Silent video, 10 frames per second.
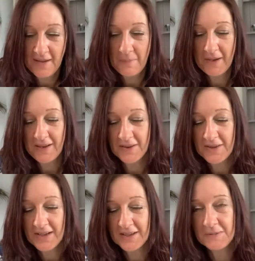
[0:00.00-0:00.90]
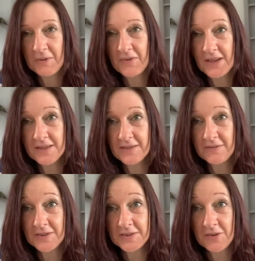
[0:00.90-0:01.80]
Mainly I think it's my friends that
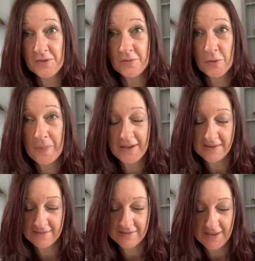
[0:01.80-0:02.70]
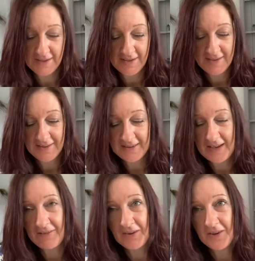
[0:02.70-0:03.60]
feel sorry for me and
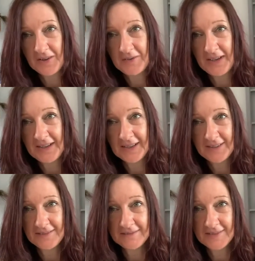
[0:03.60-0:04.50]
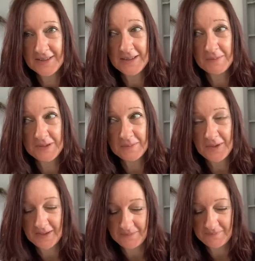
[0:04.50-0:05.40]
they've kind of like accepted
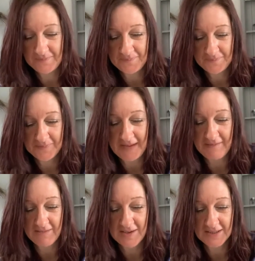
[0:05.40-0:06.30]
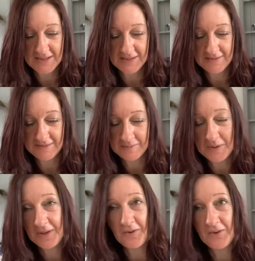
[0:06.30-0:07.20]
my invite. and But
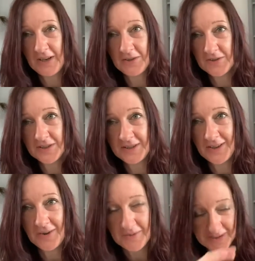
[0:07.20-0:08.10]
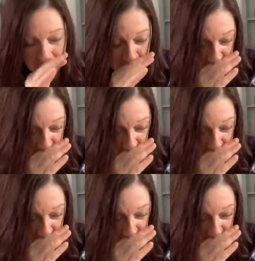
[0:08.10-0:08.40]
they're not really interested in crochet.